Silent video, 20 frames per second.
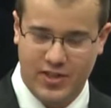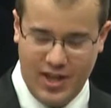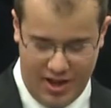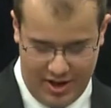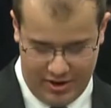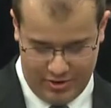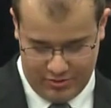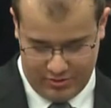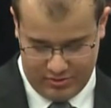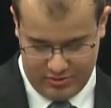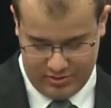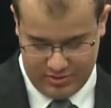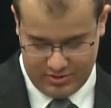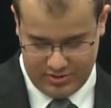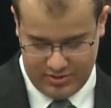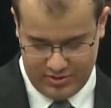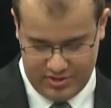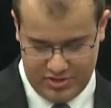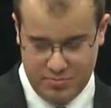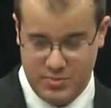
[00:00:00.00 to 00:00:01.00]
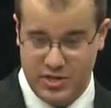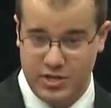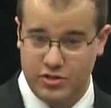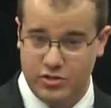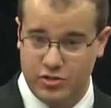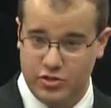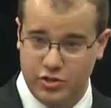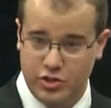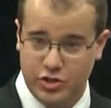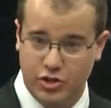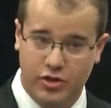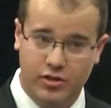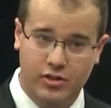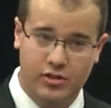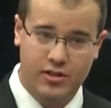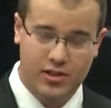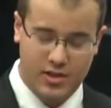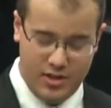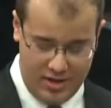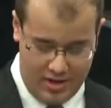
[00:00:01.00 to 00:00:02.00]
the articles submitted to the
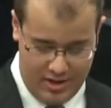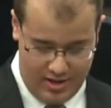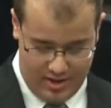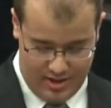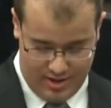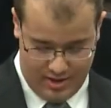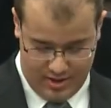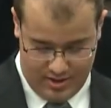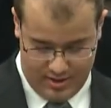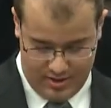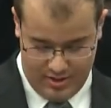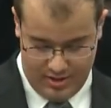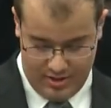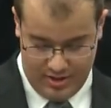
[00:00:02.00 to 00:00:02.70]
journal uh,